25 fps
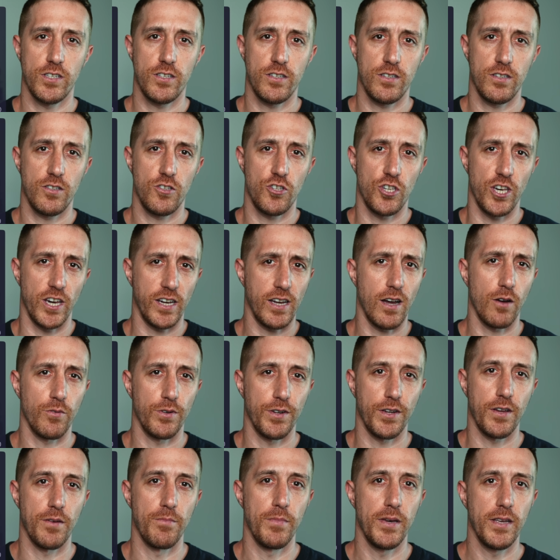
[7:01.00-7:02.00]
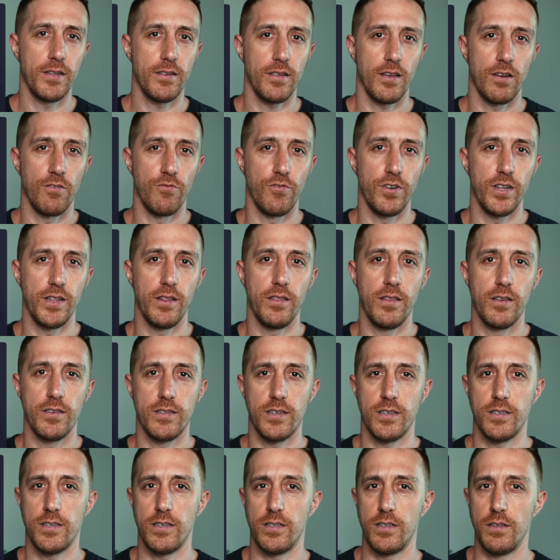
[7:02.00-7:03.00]
just check out a commit and read the
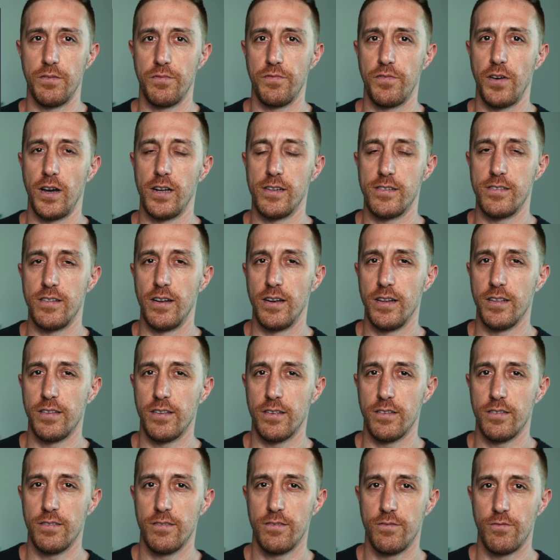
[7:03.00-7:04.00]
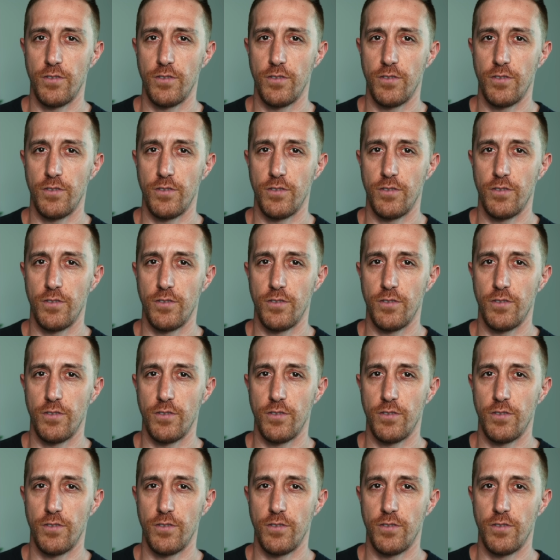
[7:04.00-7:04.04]
sensitive files deleted,